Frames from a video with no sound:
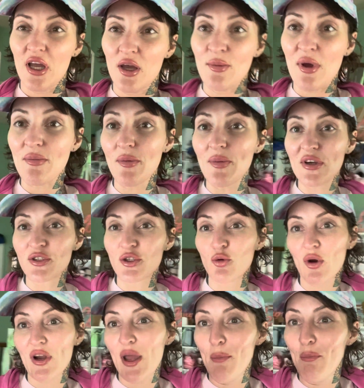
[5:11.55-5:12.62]
And maybe because you
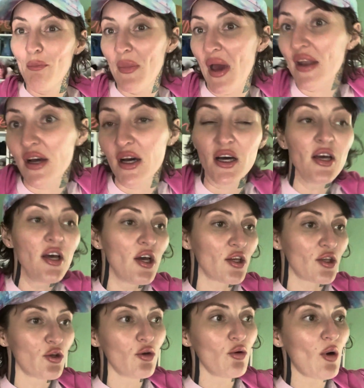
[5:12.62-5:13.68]
work at Meta,
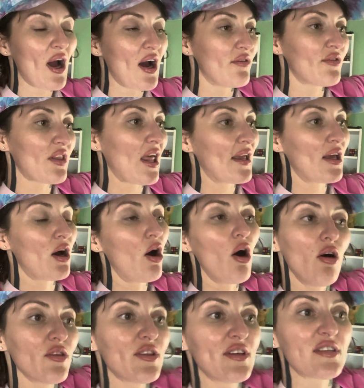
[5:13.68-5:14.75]
you have like
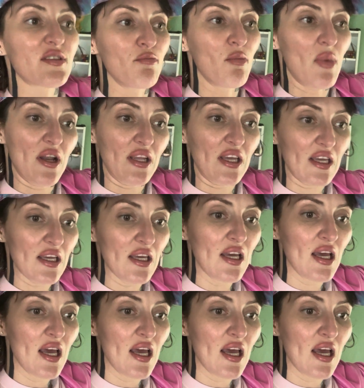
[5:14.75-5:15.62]
all this money,